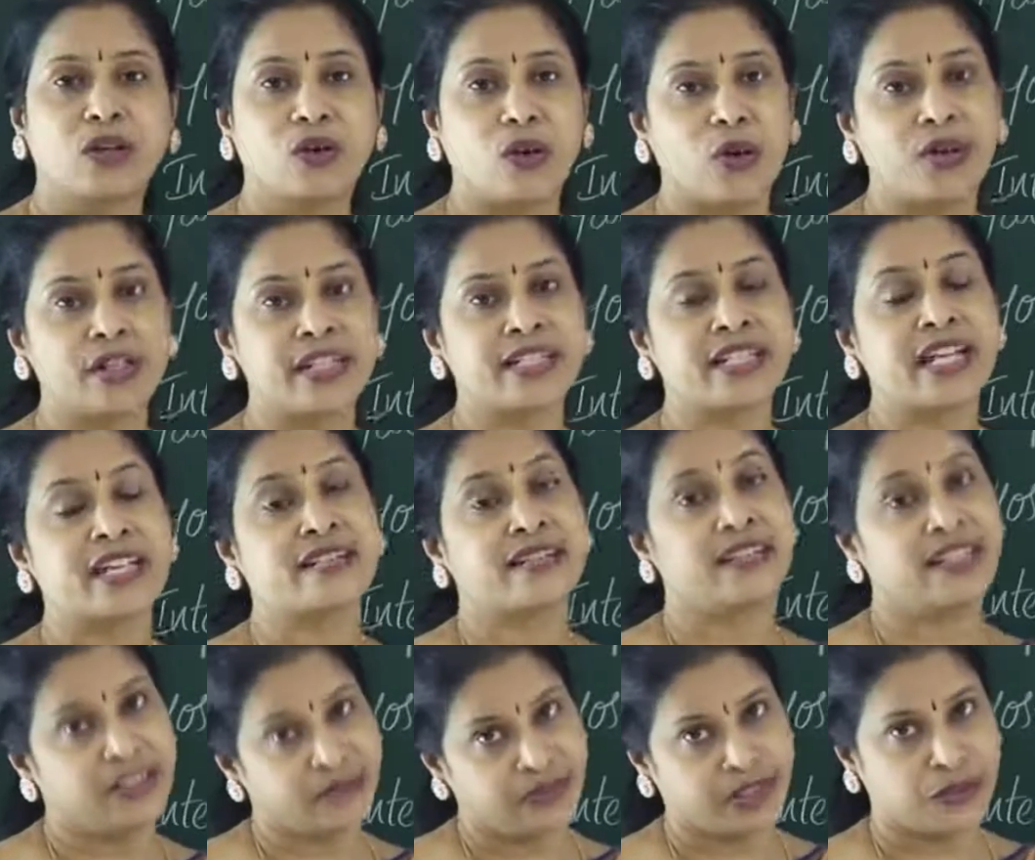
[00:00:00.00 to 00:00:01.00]
call it as a
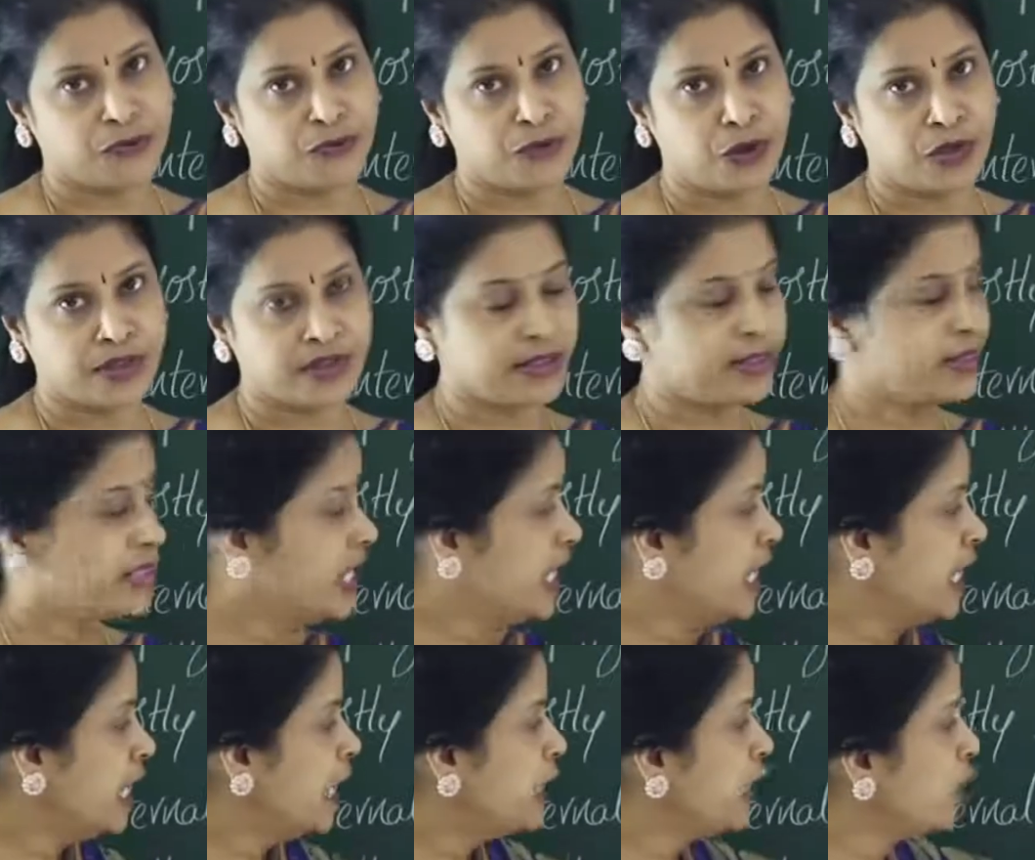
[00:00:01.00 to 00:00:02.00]
living fossil.
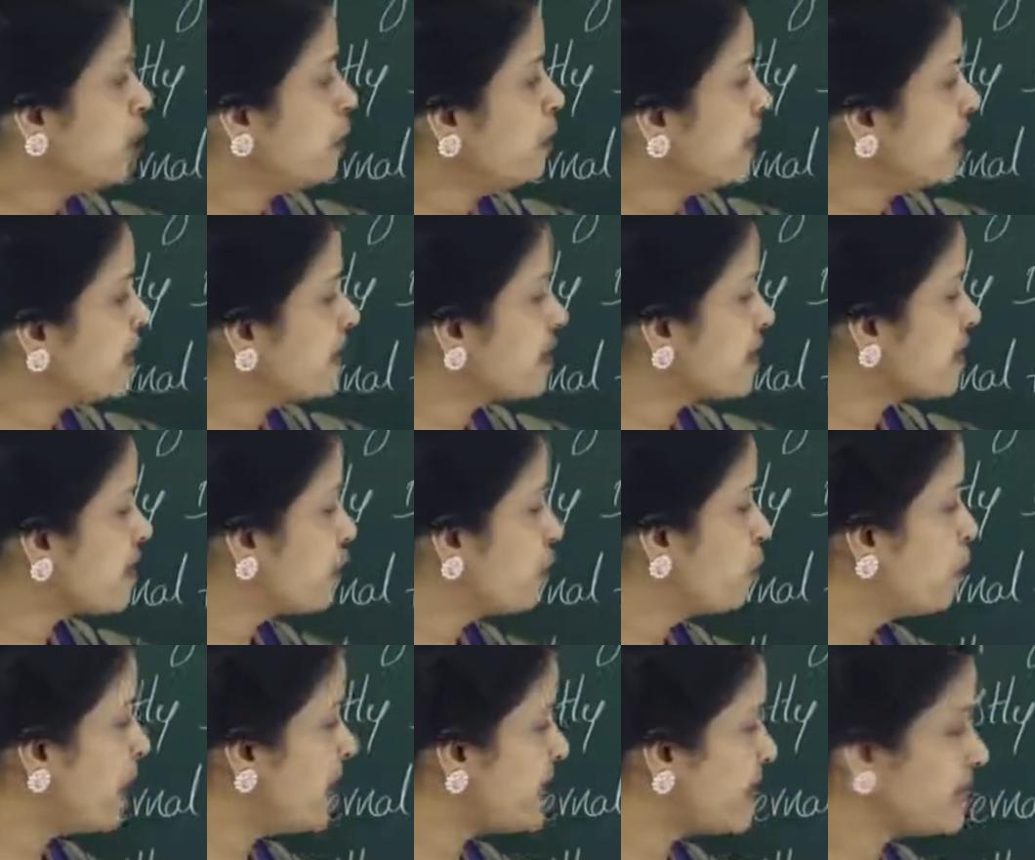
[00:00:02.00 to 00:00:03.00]
Limulus is a
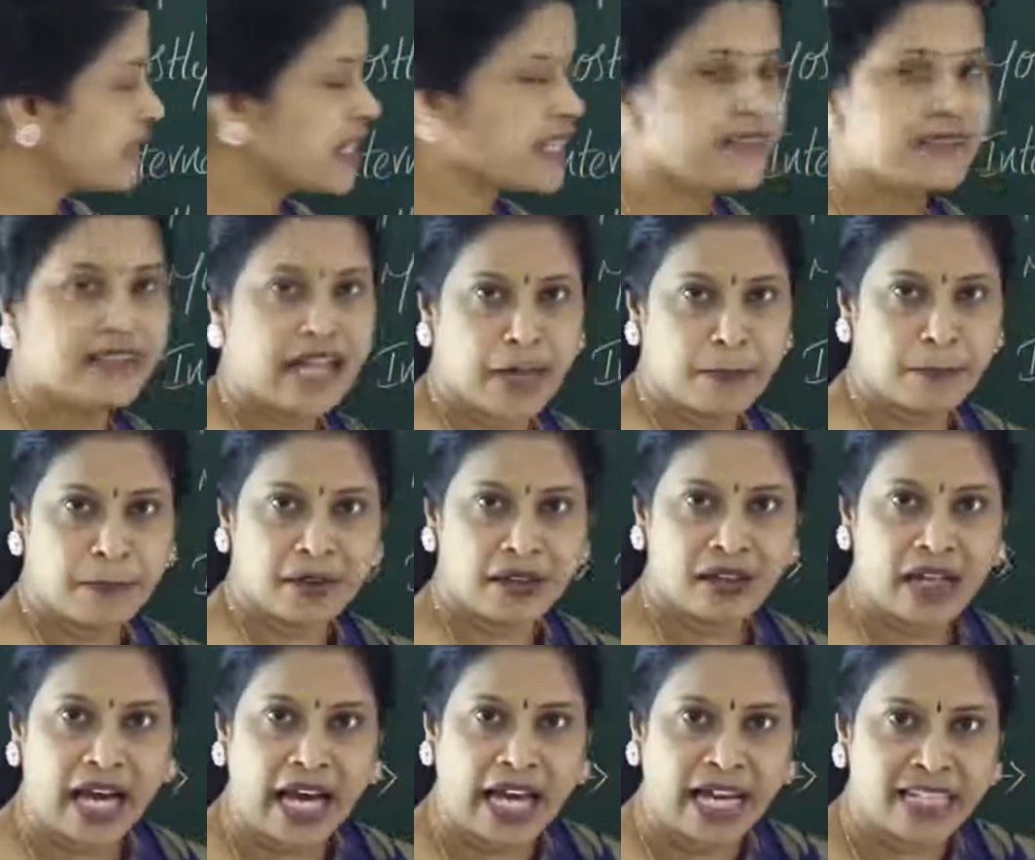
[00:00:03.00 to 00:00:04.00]
best example.
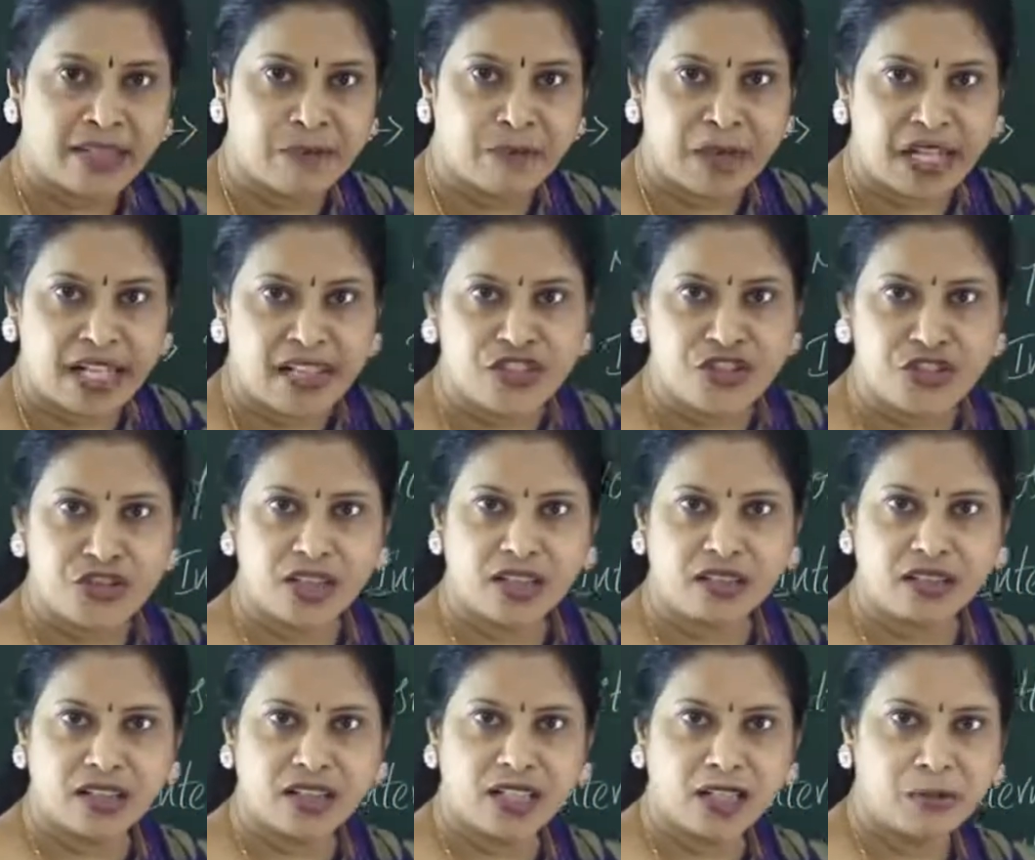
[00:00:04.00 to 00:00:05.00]
I mentioned
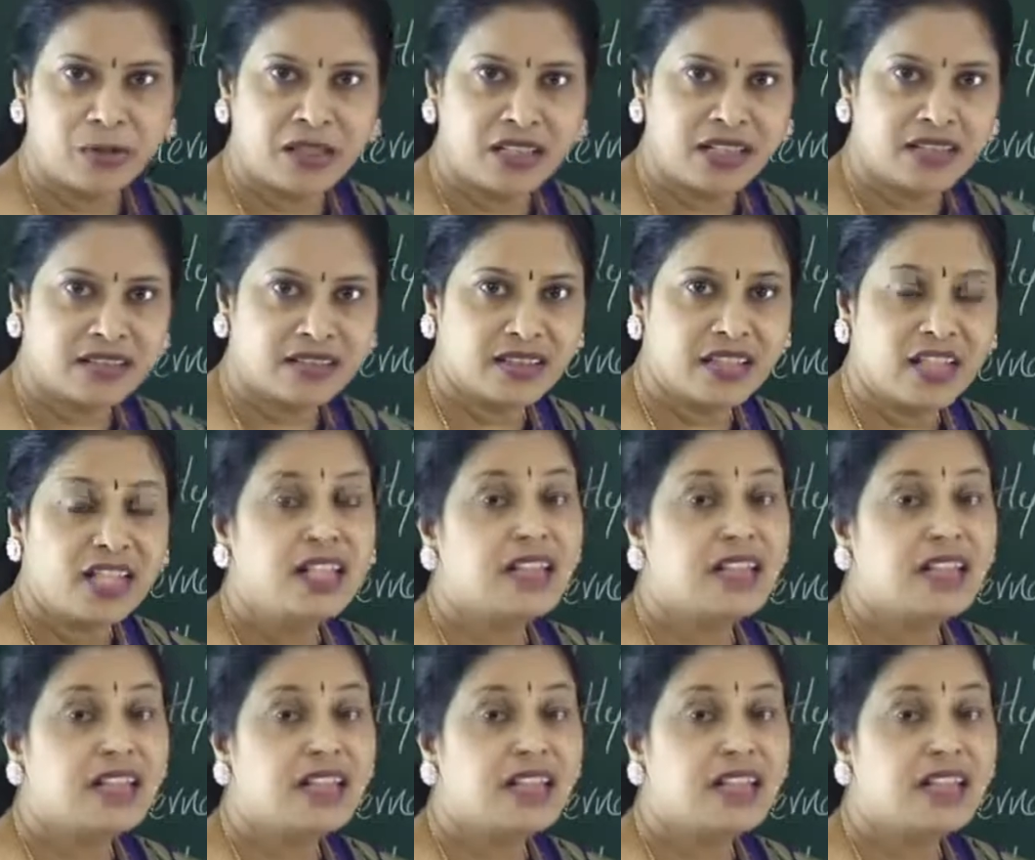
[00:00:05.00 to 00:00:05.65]
the Limulus.